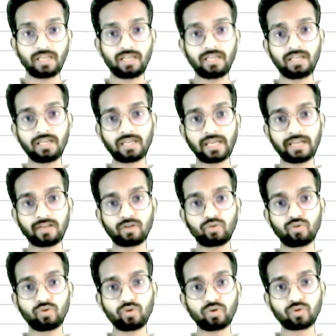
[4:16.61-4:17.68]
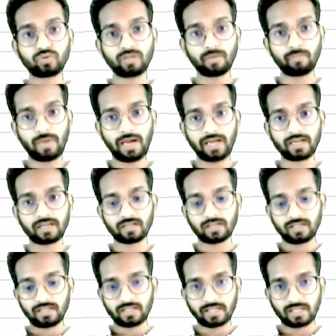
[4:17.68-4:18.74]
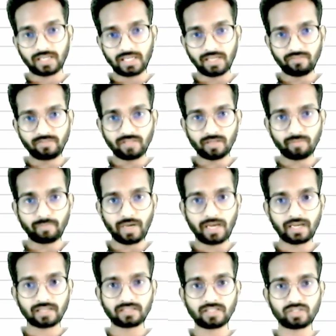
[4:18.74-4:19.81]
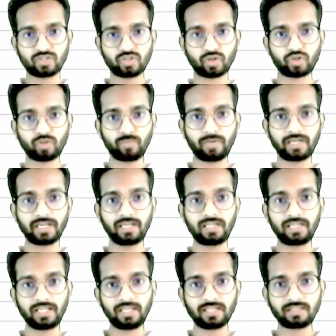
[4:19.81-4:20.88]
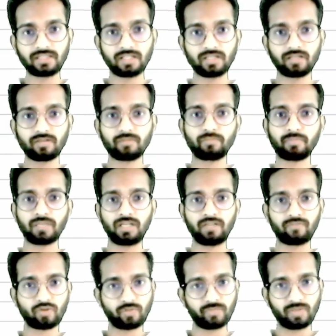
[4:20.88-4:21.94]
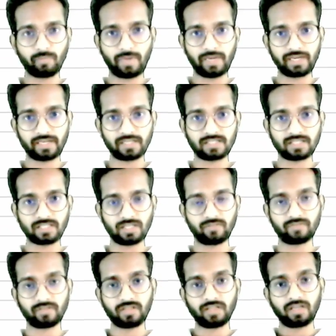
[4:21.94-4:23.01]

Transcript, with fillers: A can go to the bank, give the bank this document and take the money from the bank itself.